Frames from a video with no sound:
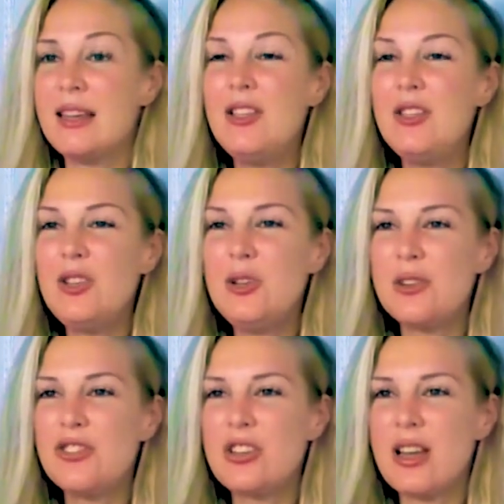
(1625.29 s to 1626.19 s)
into
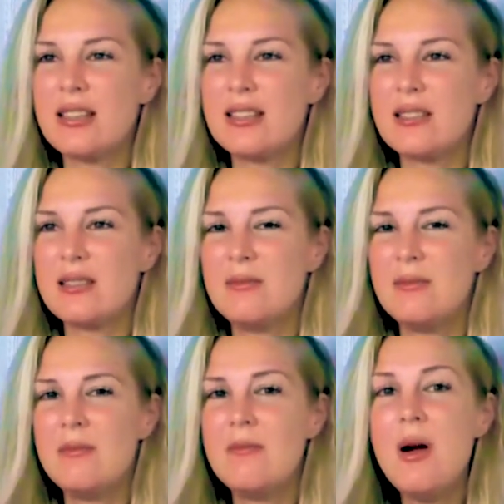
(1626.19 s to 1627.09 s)
your chest,
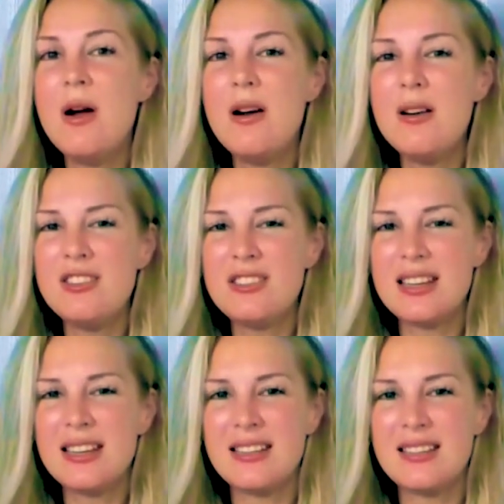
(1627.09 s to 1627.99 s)

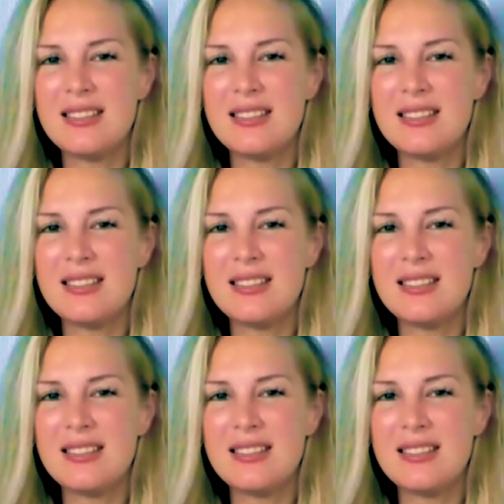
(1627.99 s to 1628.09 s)
merging